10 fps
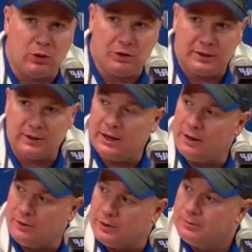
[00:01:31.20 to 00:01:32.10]
all that
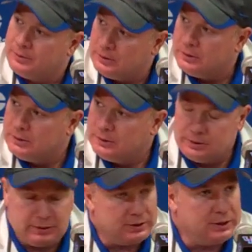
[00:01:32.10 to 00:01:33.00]
together,
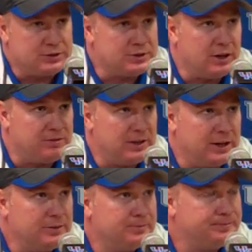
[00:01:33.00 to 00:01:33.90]
and it's a tough night.